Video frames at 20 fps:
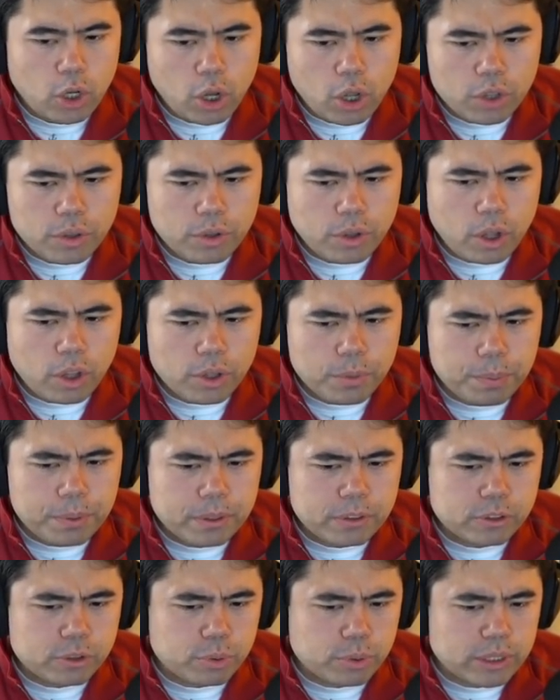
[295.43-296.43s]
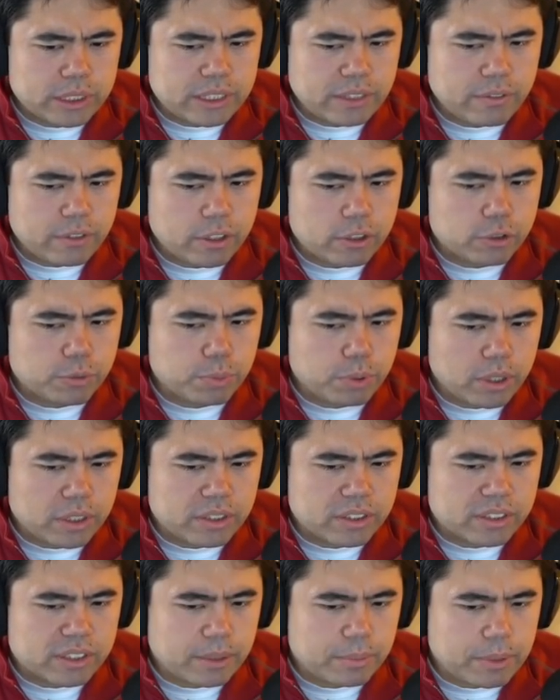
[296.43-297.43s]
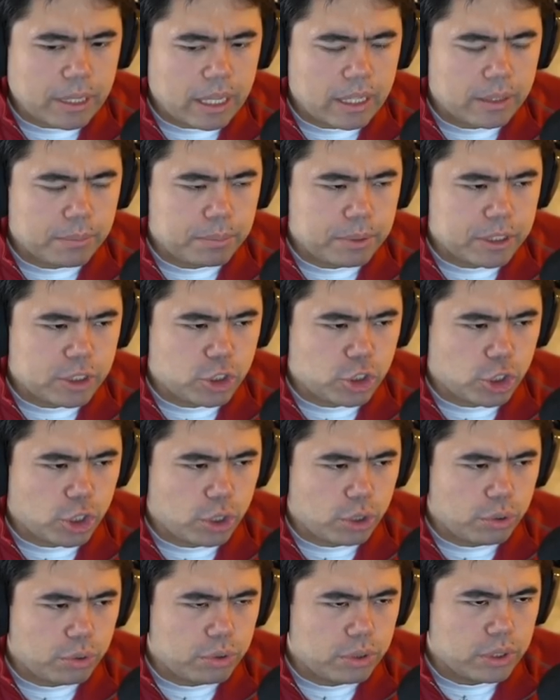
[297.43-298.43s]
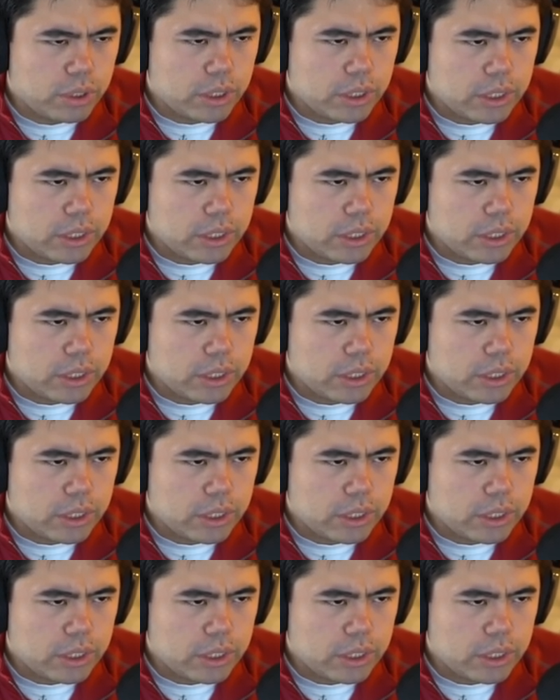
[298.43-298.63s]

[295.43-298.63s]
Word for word: All the all the players are 2700 plus except P show.